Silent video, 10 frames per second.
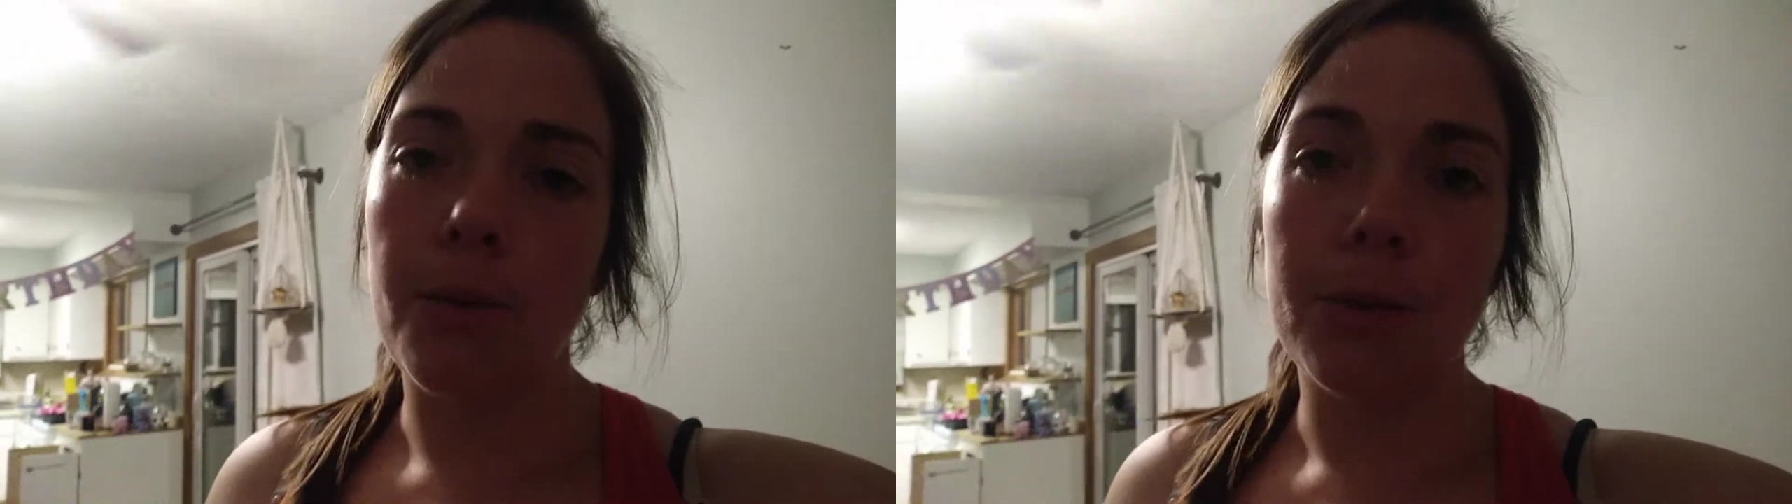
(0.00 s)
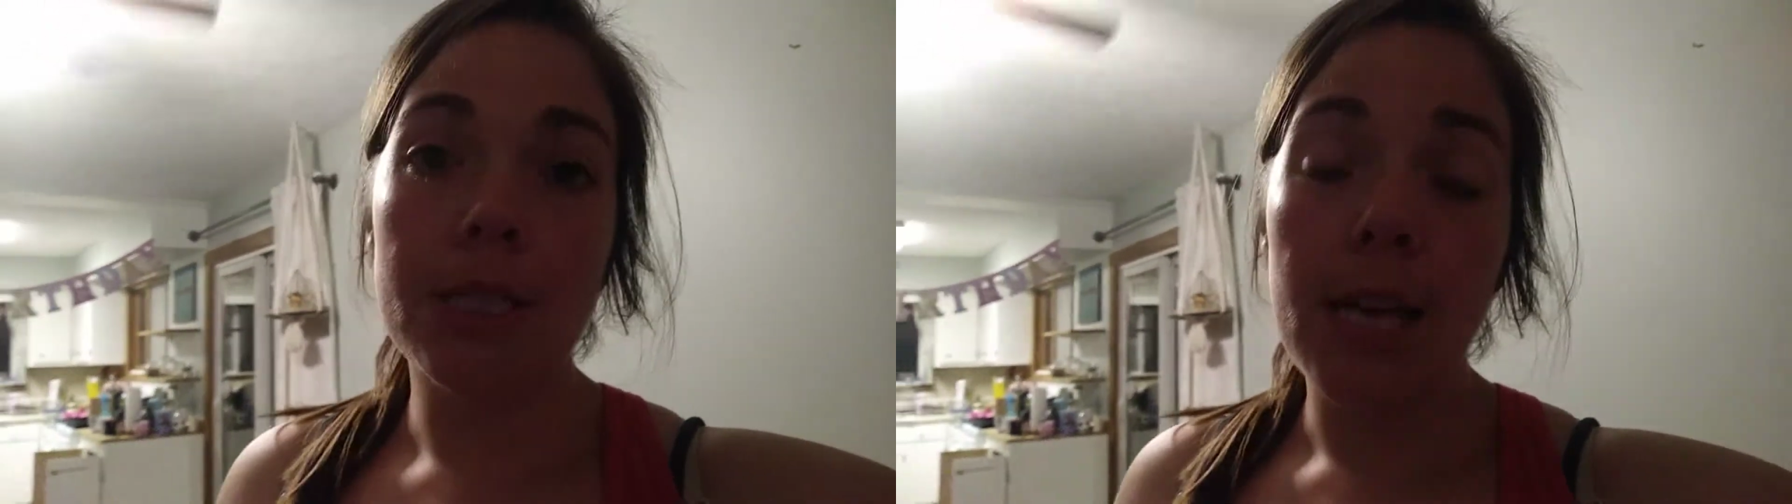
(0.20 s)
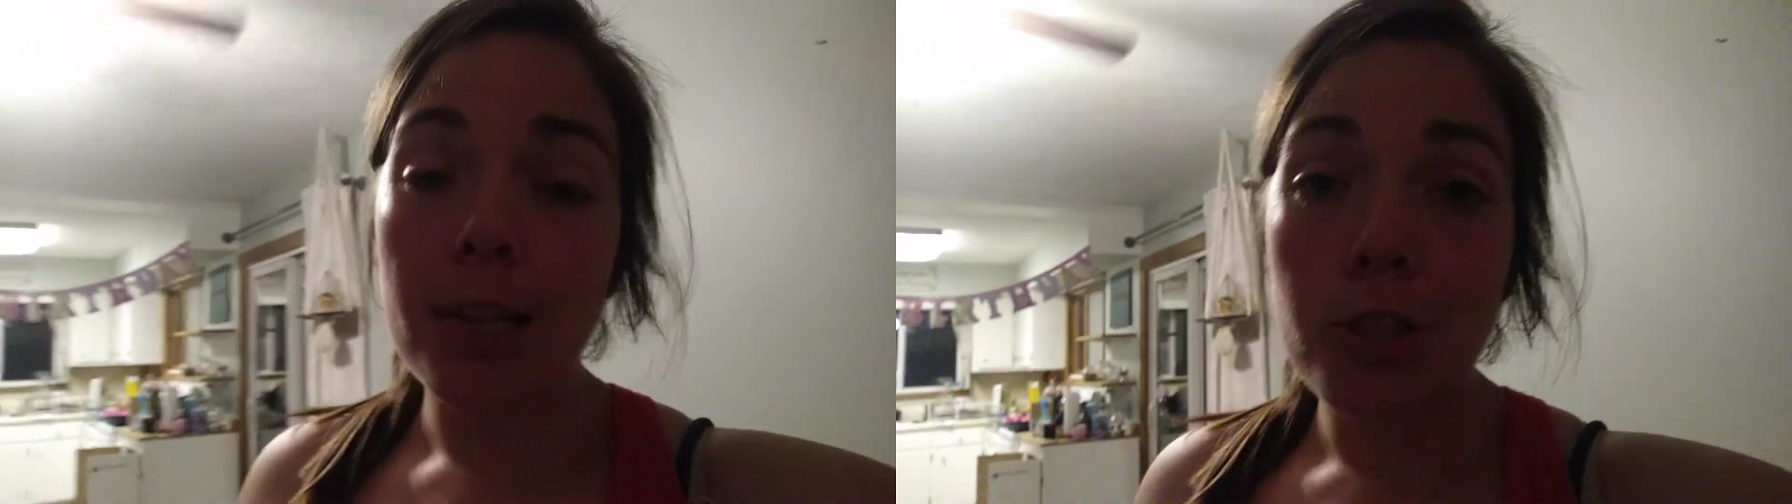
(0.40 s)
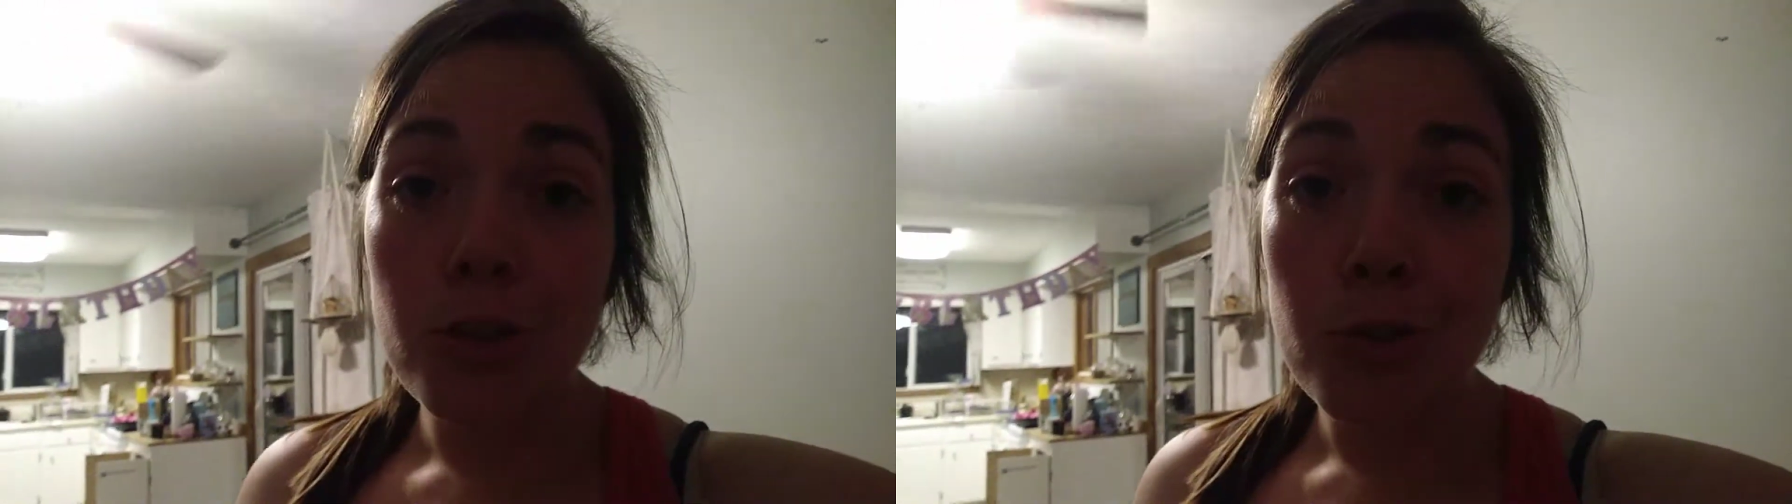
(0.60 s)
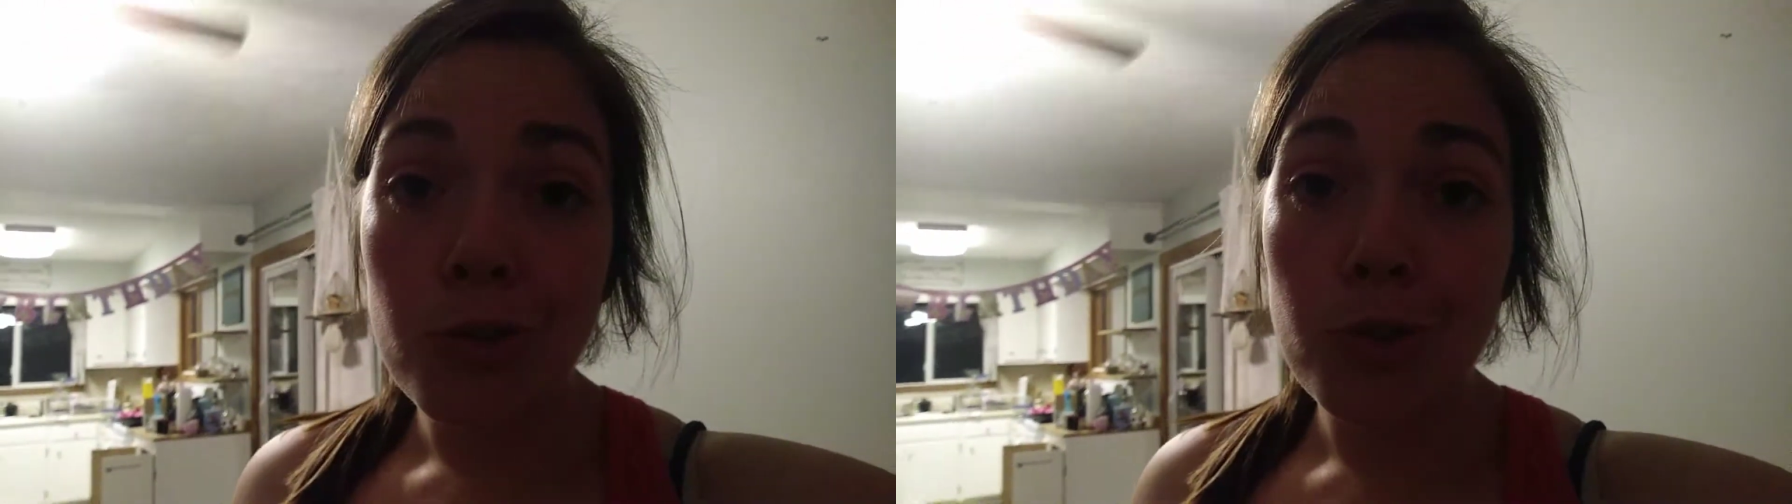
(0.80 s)
we decided to
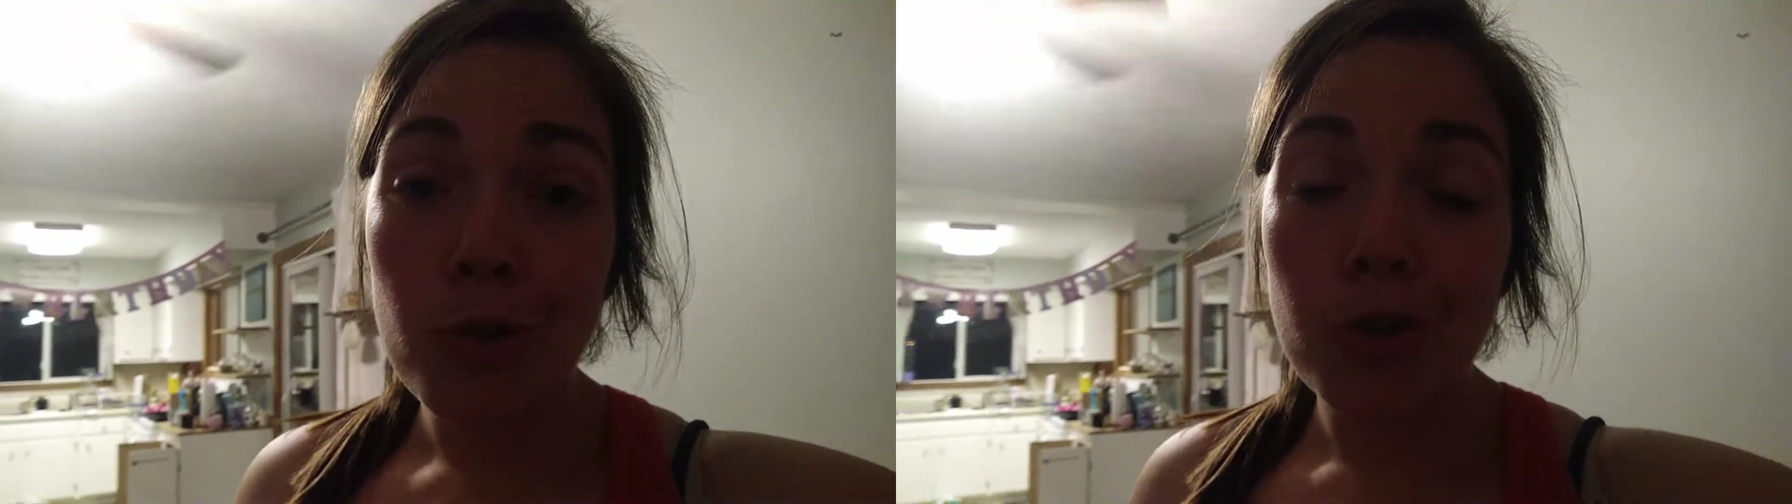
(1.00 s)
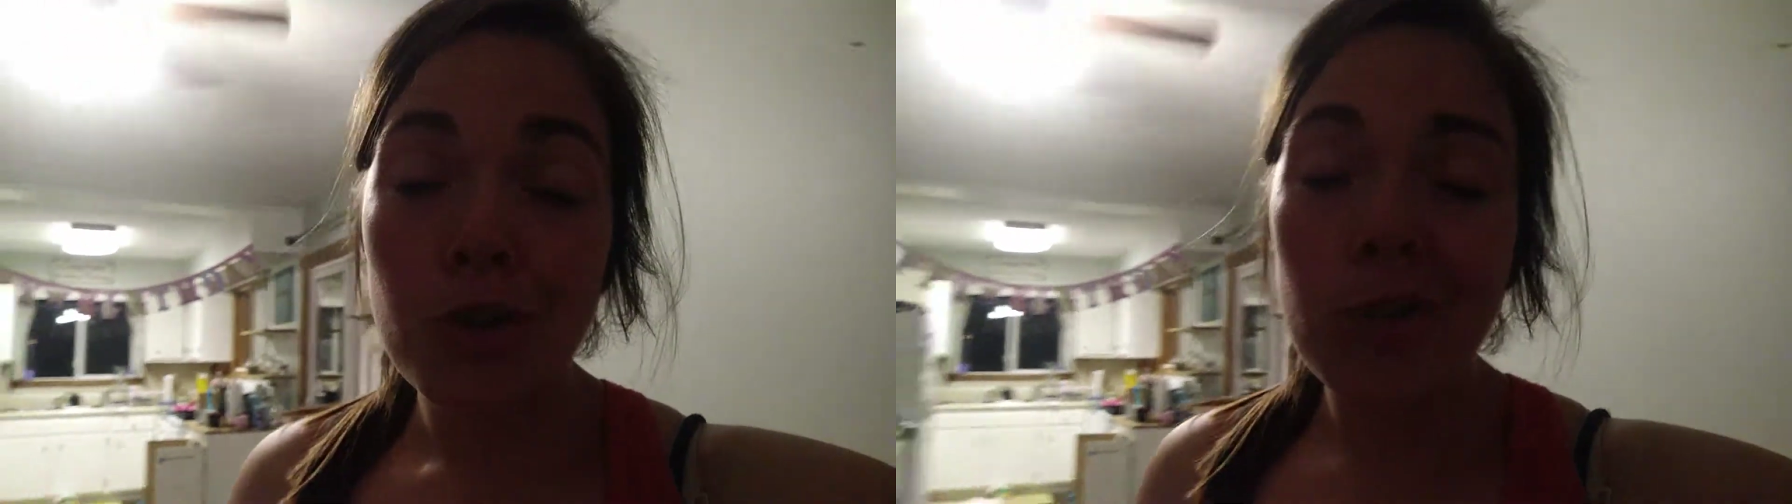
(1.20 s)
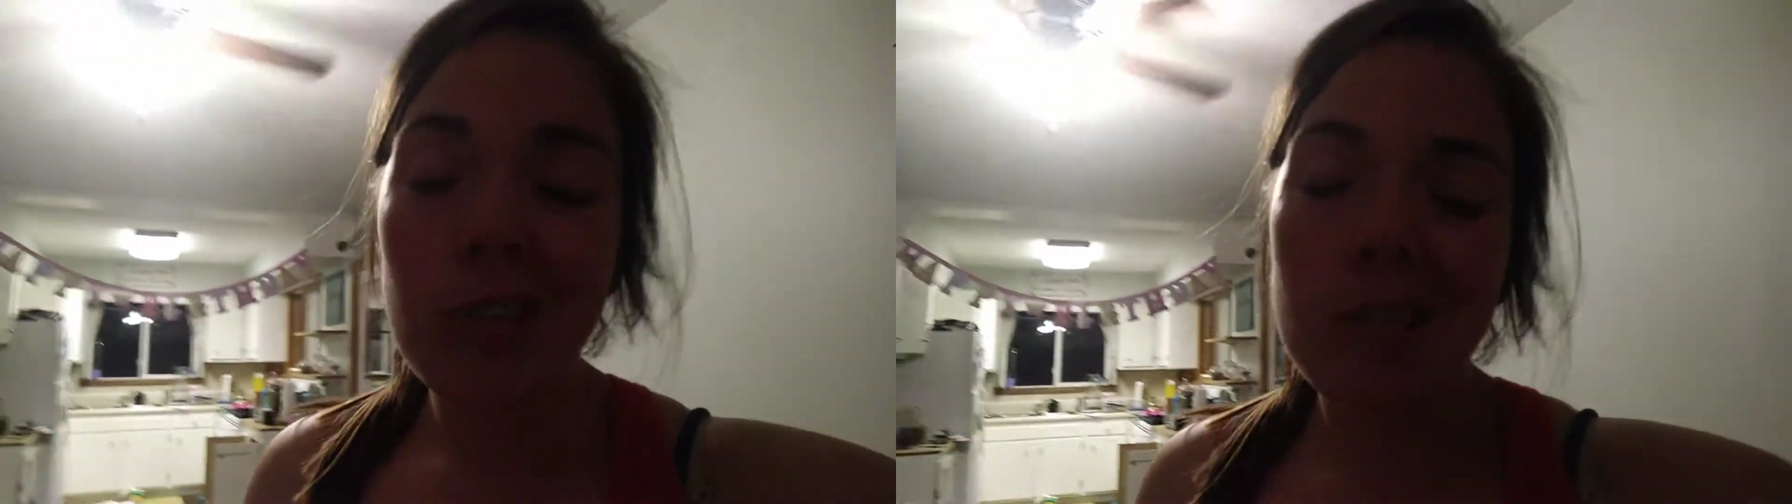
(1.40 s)
do the storage unit.